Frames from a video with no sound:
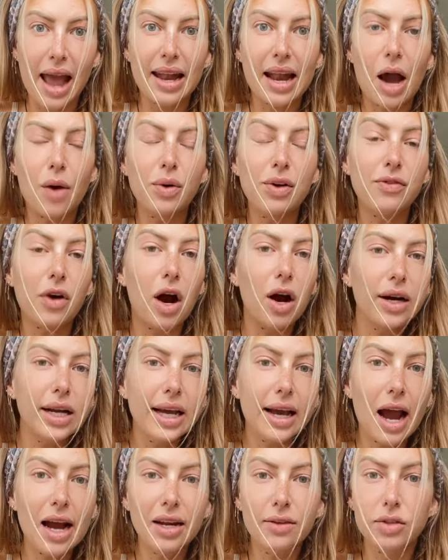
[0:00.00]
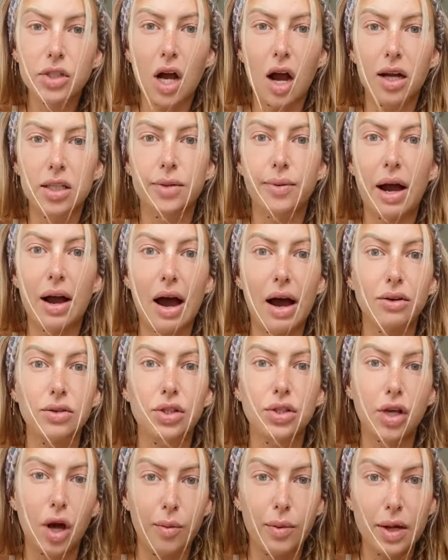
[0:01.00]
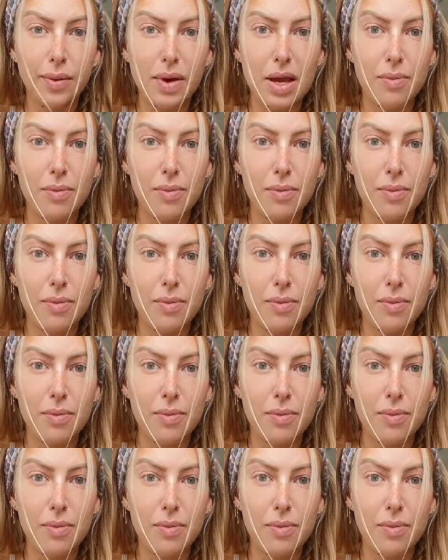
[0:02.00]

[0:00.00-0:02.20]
And now we've already kind of talked about how so many